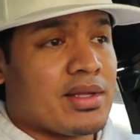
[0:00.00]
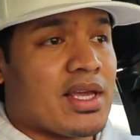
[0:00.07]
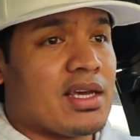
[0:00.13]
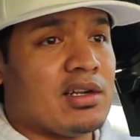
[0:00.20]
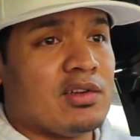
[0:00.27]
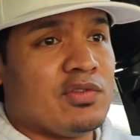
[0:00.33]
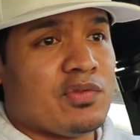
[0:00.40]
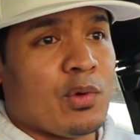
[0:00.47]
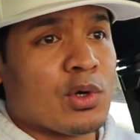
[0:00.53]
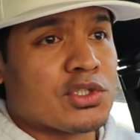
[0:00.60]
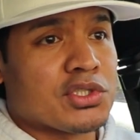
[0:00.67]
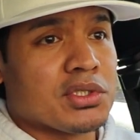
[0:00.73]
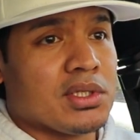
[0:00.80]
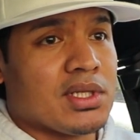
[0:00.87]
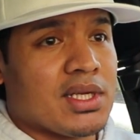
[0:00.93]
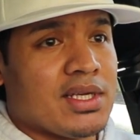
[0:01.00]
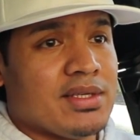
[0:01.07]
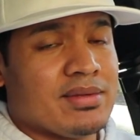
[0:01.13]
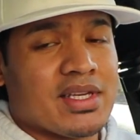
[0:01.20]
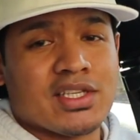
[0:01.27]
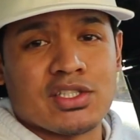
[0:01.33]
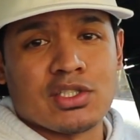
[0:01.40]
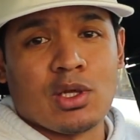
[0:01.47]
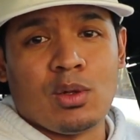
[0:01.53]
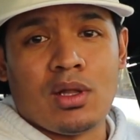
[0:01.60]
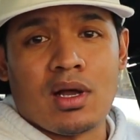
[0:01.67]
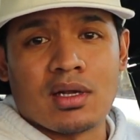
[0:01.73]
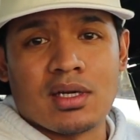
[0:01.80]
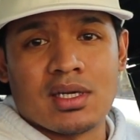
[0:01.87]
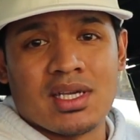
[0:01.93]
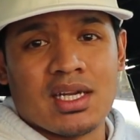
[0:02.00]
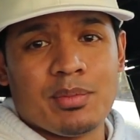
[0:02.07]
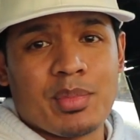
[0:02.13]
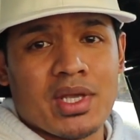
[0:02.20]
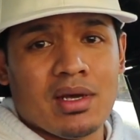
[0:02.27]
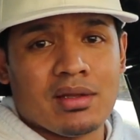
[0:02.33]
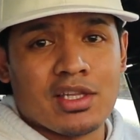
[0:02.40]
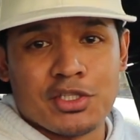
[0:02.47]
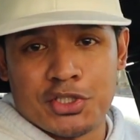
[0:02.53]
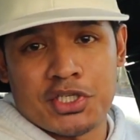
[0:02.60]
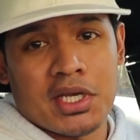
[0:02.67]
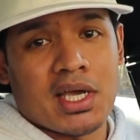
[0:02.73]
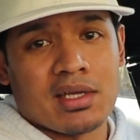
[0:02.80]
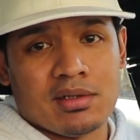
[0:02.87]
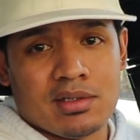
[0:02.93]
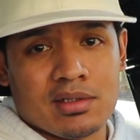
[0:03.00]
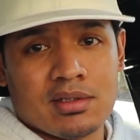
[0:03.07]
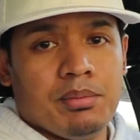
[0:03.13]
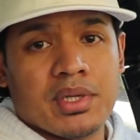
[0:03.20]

and unfortunately, it's no longer gonna be on the channel.